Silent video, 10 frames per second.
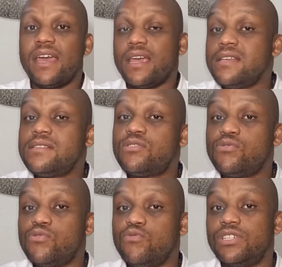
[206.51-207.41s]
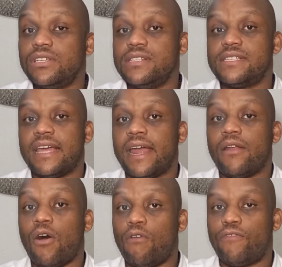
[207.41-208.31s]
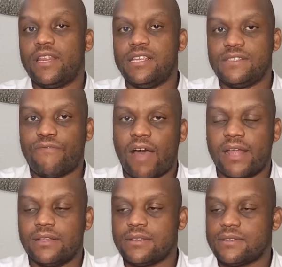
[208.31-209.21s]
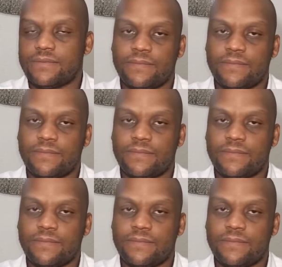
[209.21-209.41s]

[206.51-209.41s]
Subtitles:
institutions that offer these funds.